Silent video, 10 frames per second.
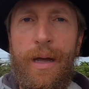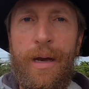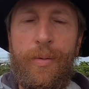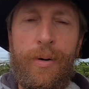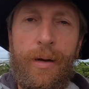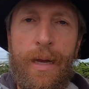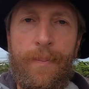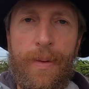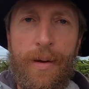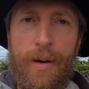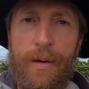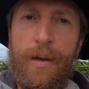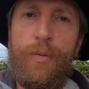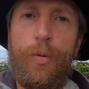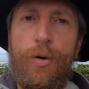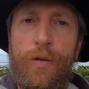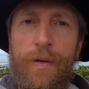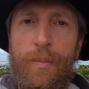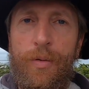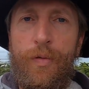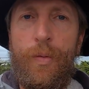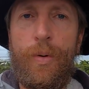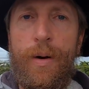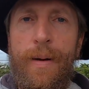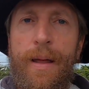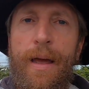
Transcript: like really did worse than before.